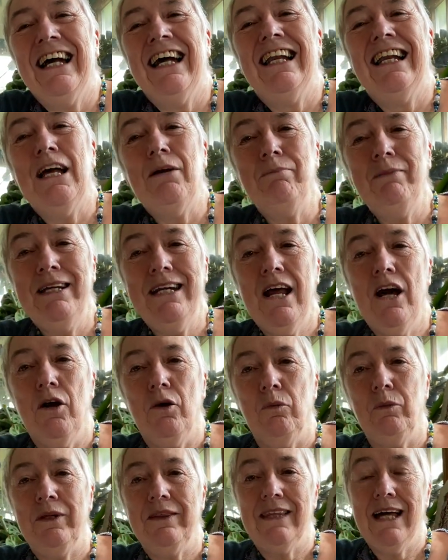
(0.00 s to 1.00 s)
Let me know
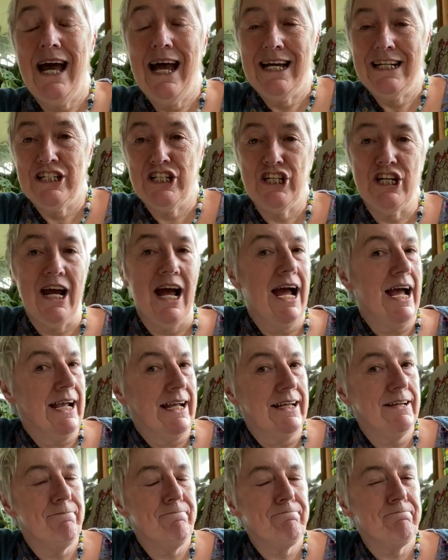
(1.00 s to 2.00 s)
with the
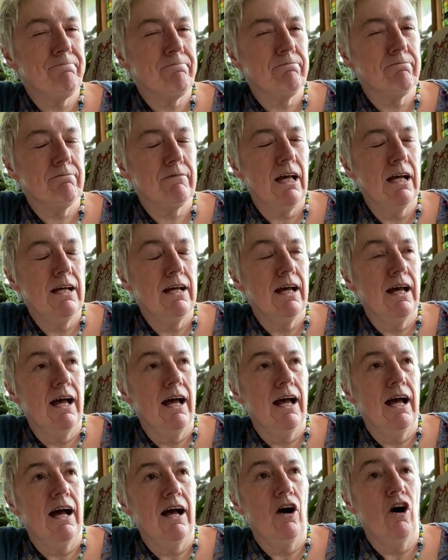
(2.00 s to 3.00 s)
hashtag
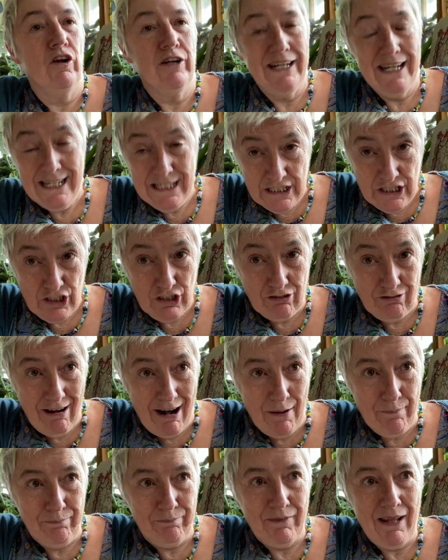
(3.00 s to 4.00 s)
on
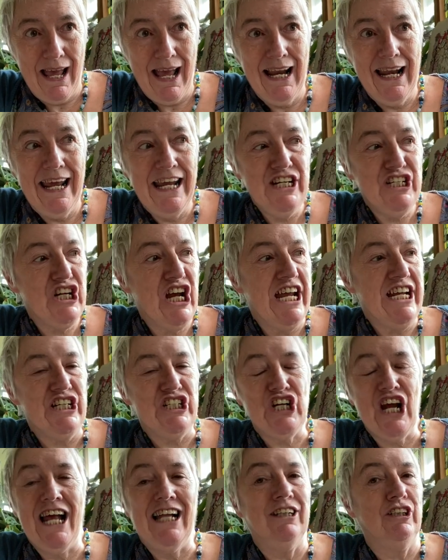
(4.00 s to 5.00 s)
Instagram,
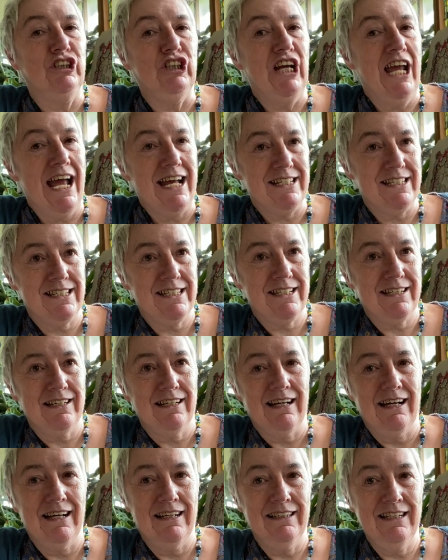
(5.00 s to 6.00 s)
LHHLGS.
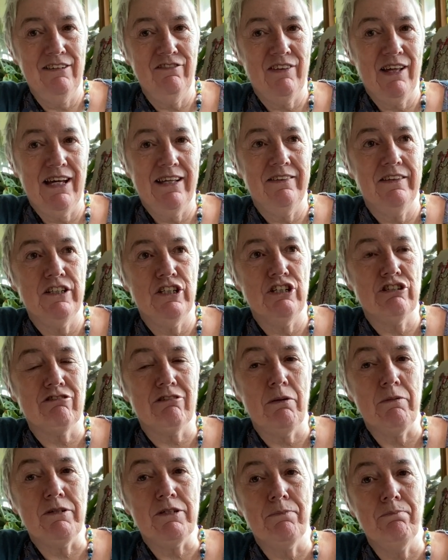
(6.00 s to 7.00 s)
I'll leave that in the
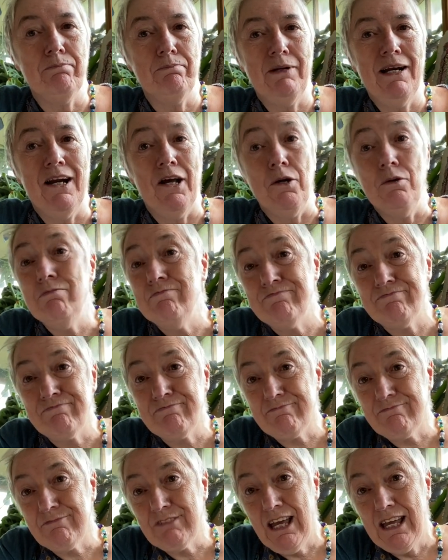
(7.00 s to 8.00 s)
description below.
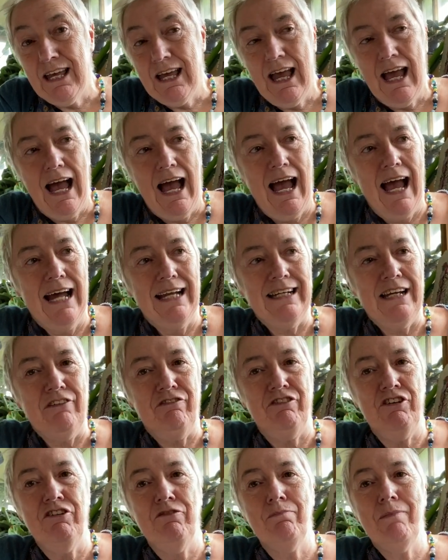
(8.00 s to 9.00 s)
And if
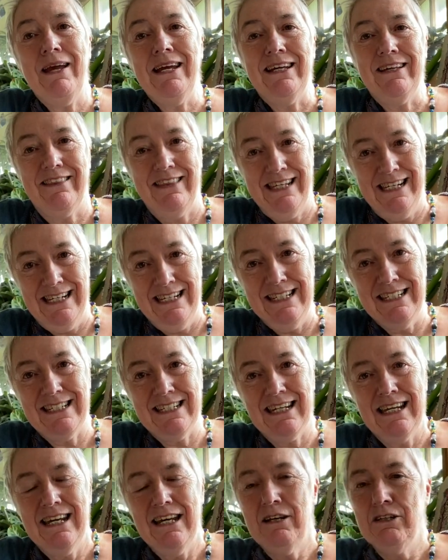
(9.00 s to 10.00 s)
you make these,
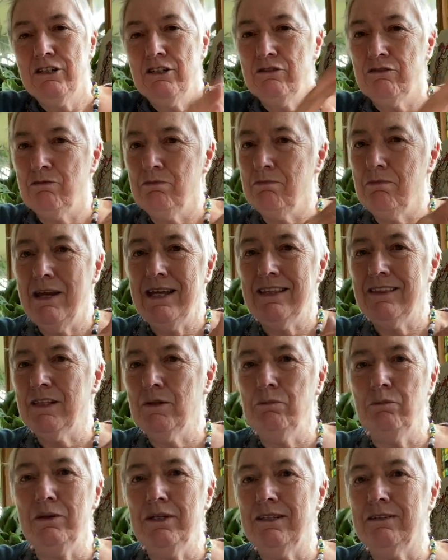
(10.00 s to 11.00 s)
make
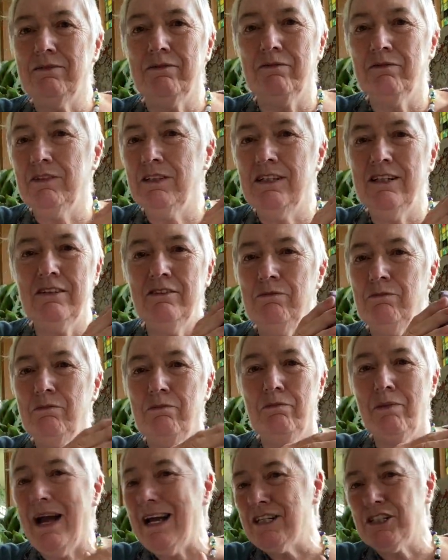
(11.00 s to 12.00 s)
them with, you know,
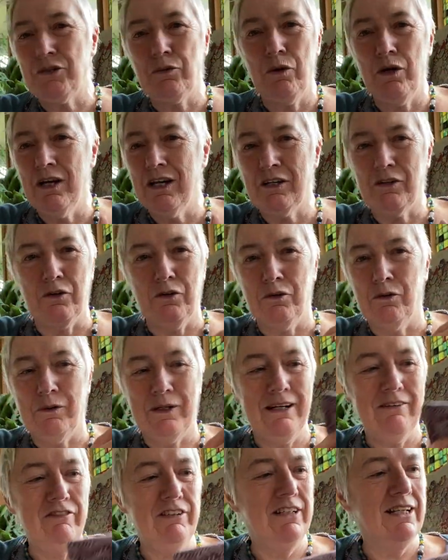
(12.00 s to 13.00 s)
patchwork or
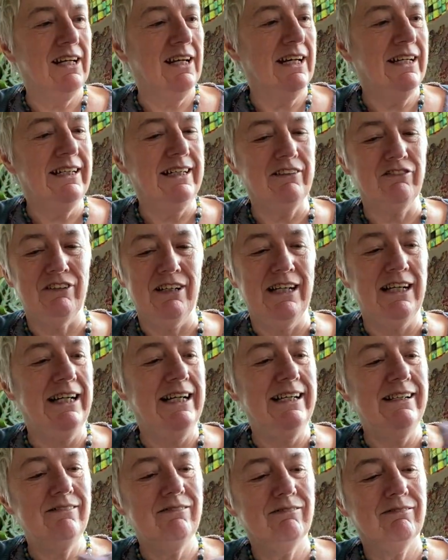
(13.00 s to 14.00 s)
whatever you like,
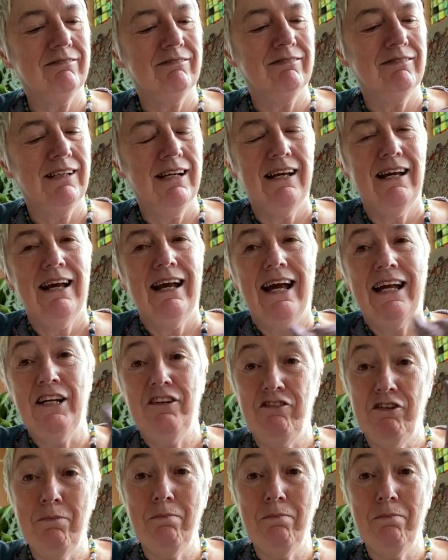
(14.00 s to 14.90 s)
really. And if you